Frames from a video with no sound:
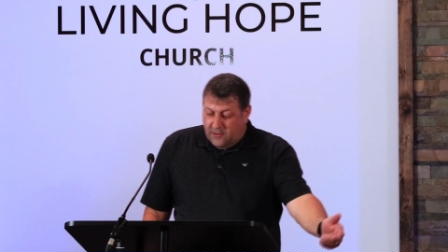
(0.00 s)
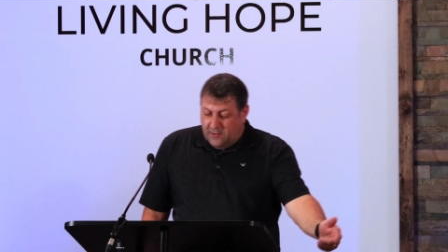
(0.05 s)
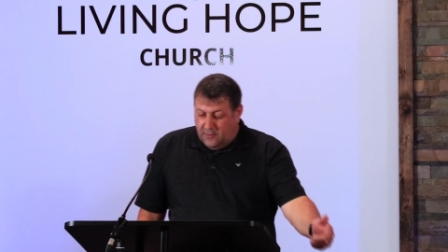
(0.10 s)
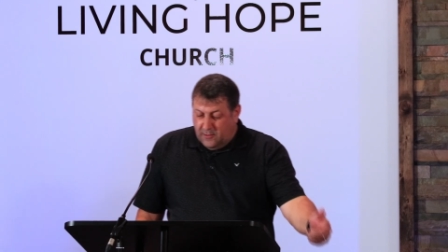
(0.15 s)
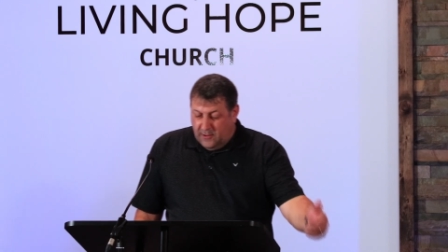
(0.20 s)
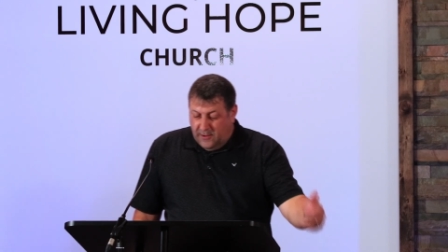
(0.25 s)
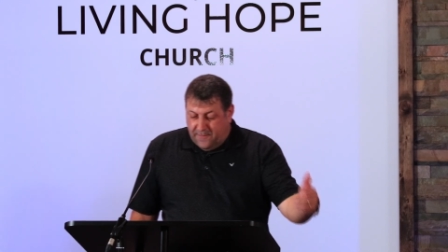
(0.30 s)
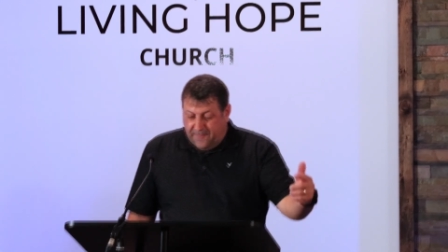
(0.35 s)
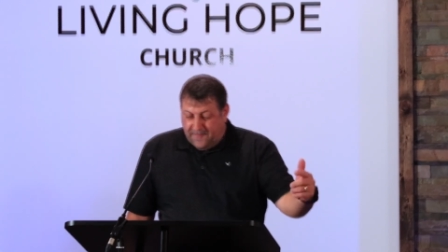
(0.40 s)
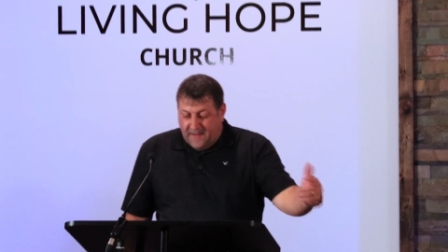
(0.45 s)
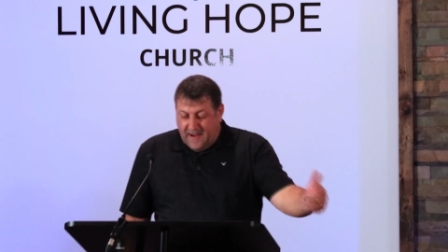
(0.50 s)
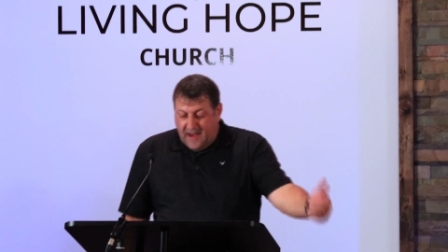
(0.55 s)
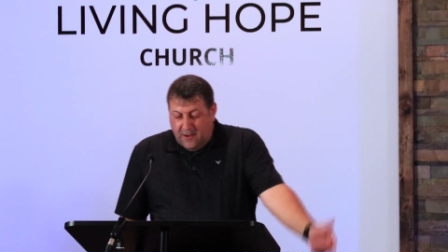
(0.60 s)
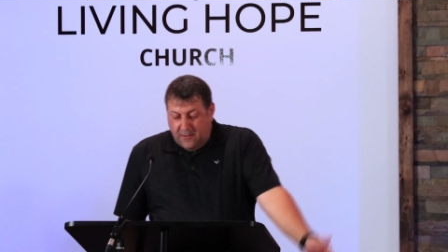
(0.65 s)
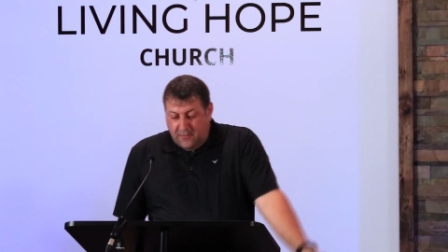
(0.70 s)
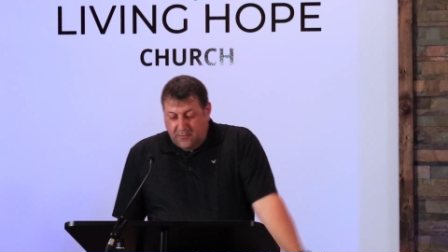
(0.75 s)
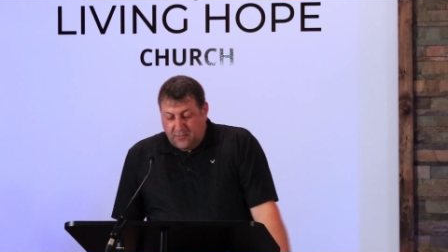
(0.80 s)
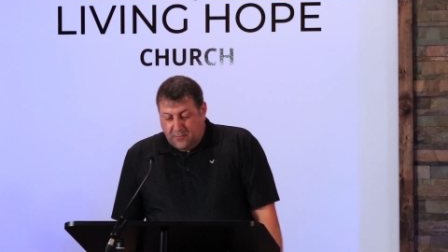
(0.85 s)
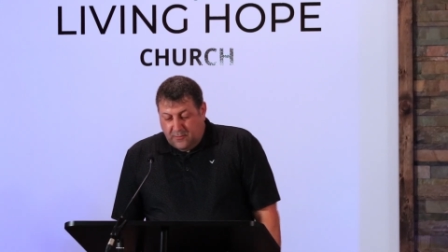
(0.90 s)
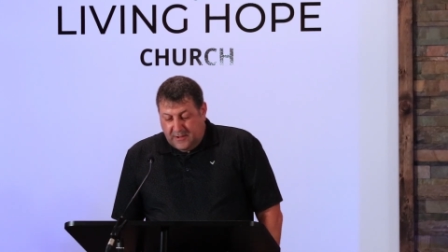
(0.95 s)
you, He
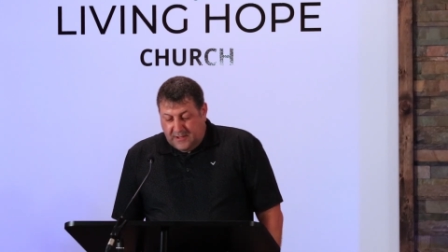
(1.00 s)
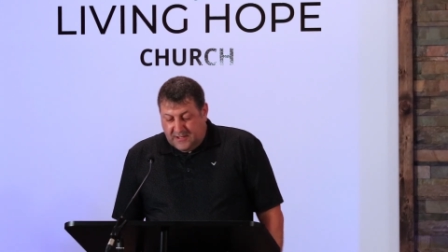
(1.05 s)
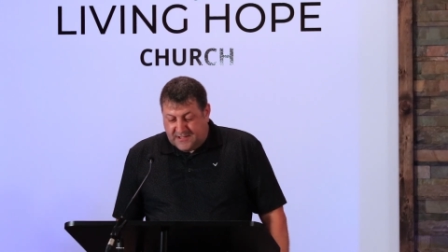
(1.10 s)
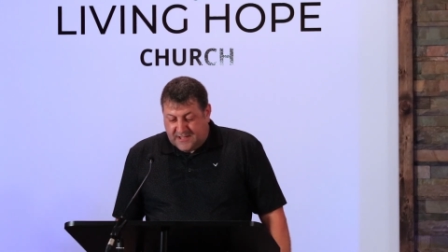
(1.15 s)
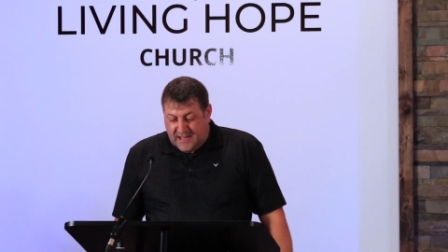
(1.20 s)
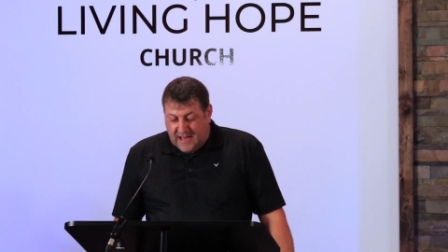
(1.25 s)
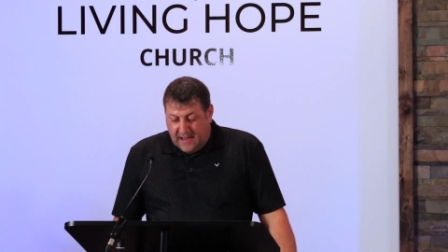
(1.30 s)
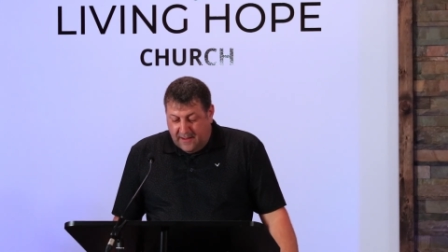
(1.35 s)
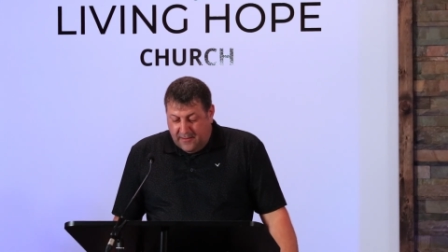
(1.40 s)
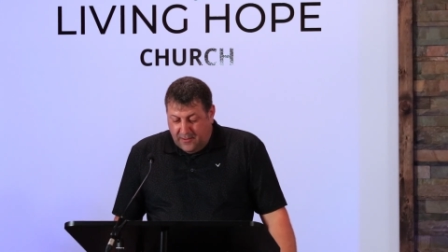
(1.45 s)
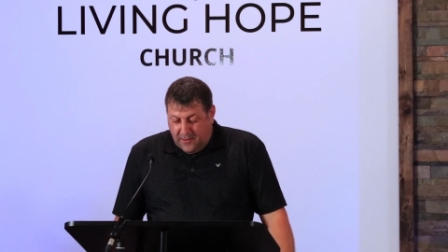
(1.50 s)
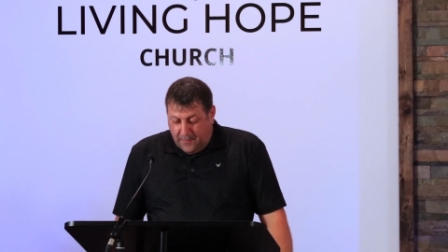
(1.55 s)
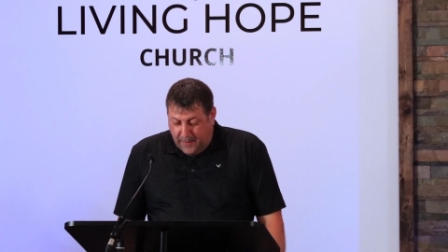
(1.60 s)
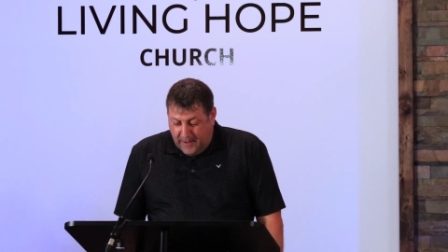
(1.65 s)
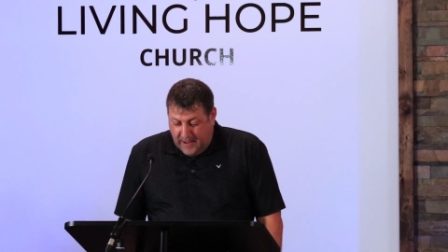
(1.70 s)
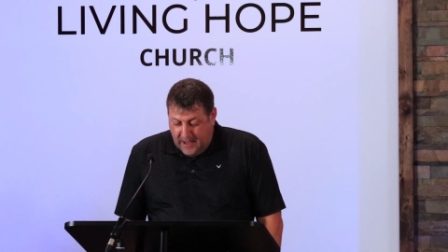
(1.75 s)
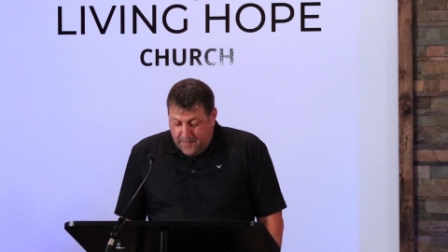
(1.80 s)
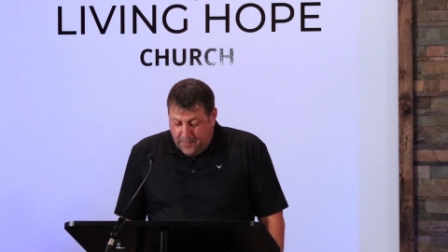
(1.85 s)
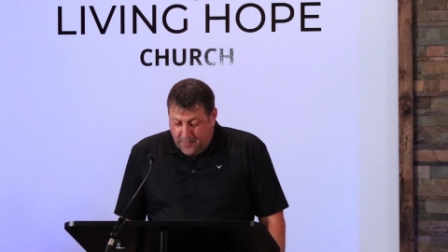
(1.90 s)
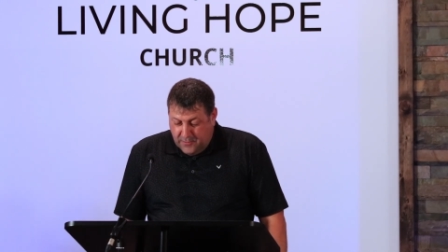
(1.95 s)
found you, He signed the
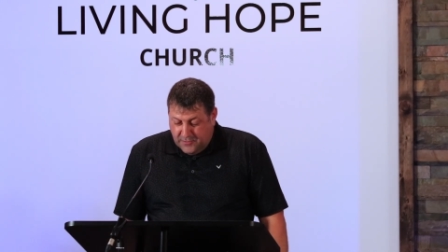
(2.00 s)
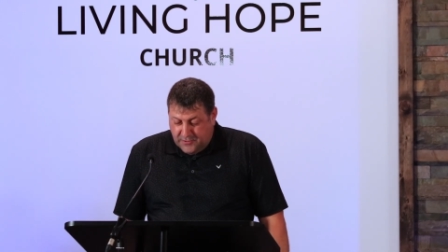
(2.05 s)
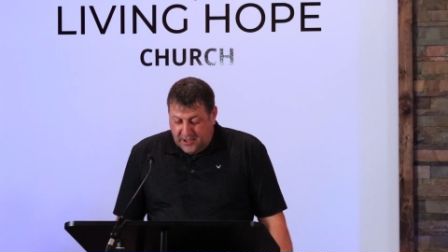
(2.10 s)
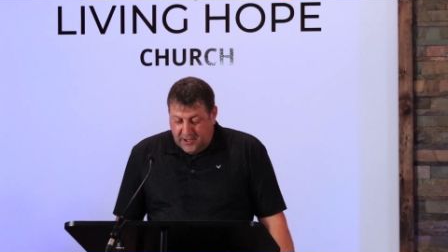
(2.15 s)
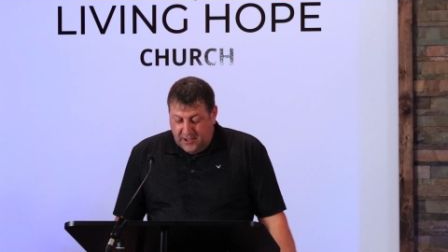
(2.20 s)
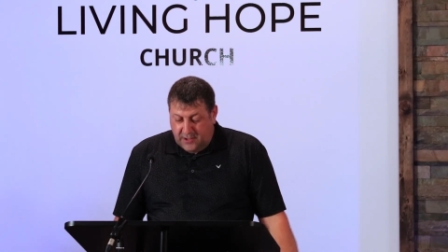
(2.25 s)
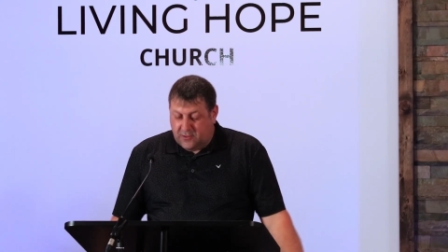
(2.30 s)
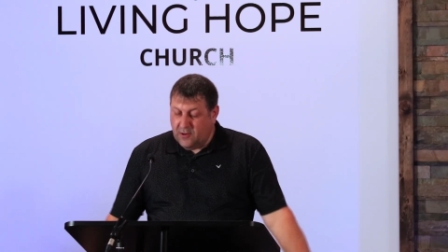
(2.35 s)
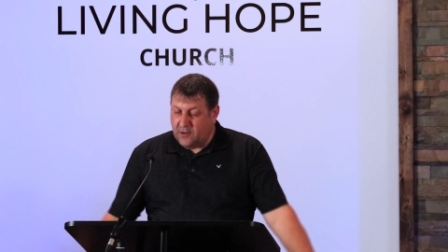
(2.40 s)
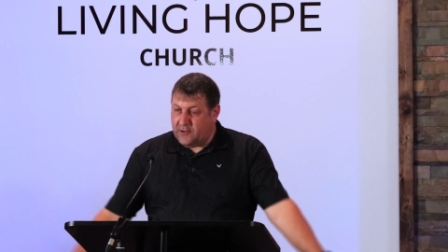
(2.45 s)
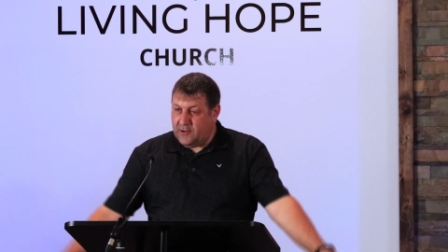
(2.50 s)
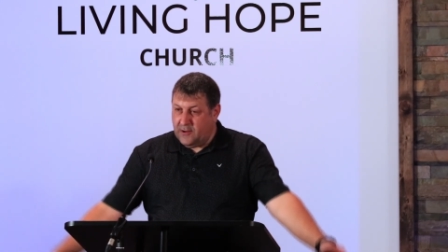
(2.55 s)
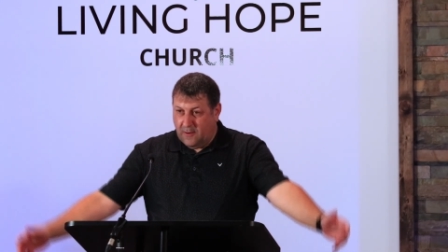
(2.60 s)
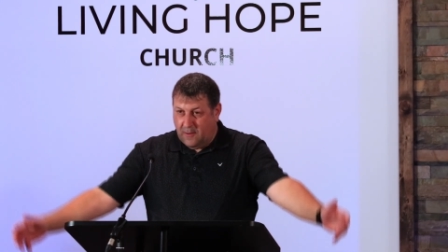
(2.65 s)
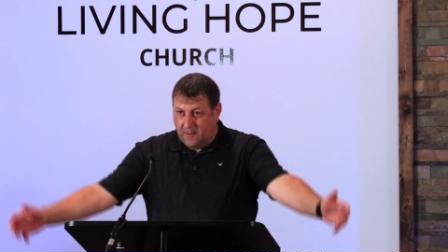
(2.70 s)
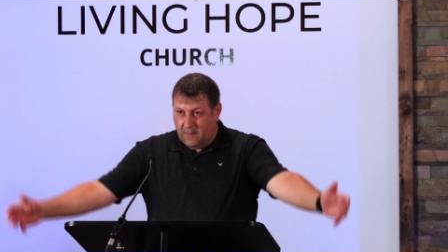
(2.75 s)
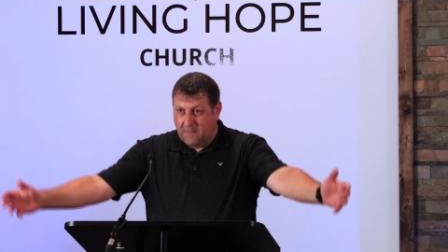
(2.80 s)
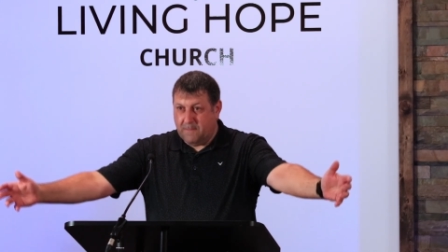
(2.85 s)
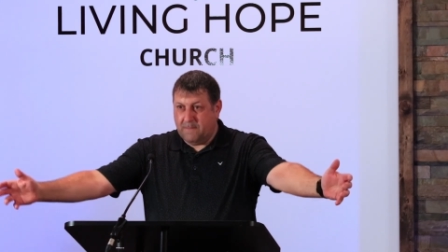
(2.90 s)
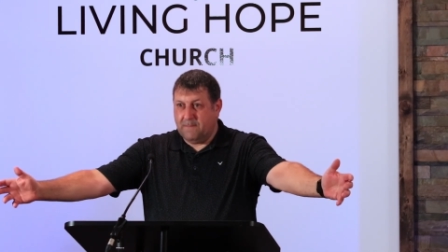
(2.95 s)
papers, and He took you
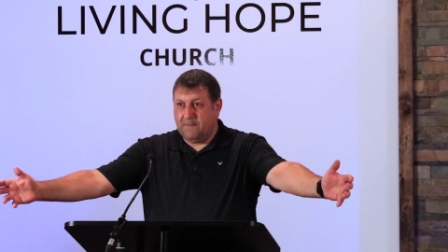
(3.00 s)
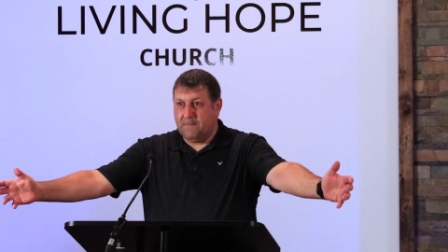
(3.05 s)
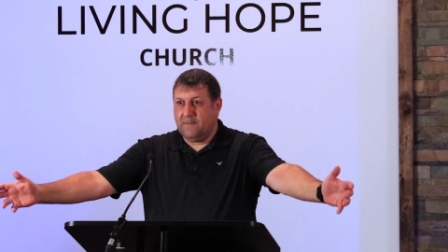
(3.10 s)
home.